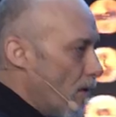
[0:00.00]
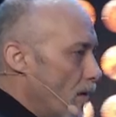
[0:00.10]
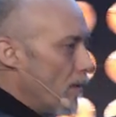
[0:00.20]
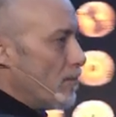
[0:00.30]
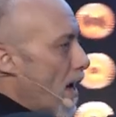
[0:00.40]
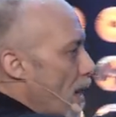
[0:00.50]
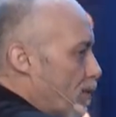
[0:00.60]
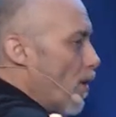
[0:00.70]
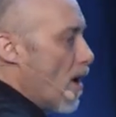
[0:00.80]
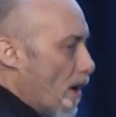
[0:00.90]
my
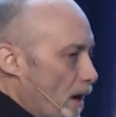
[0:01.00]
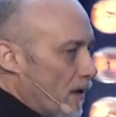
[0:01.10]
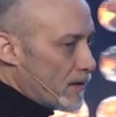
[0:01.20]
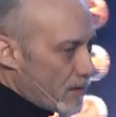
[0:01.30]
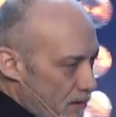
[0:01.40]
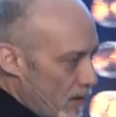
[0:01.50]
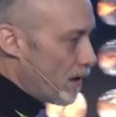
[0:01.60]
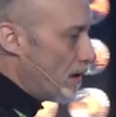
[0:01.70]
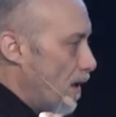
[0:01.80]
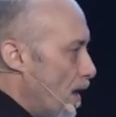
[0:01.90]
product,
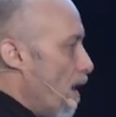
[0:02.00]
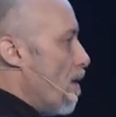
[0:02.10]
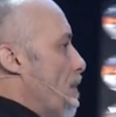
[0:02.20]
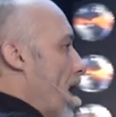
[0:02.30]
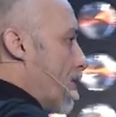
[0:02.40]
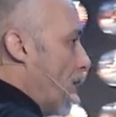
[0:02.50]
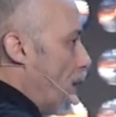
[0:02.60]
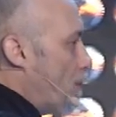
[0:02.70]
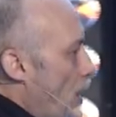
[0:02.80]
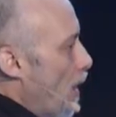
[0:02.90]
my
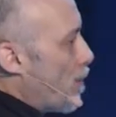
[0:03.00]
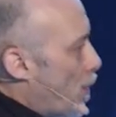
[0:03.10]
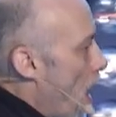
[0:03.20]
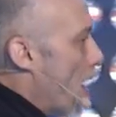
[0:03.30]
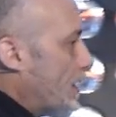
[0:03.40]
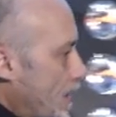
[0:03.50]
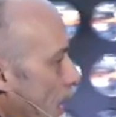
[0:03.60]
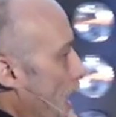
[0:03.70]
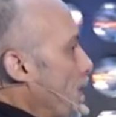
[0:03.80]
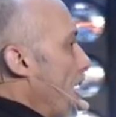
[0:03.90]
third-party product that
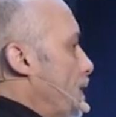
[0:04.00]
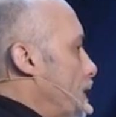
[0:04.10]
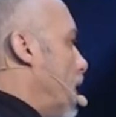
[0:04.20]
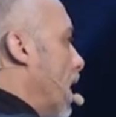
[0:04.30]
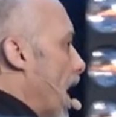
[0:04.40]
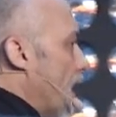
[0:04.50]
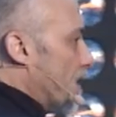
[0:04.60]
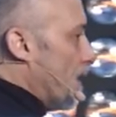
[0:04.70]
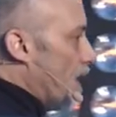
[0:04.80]
I'm leveraging as a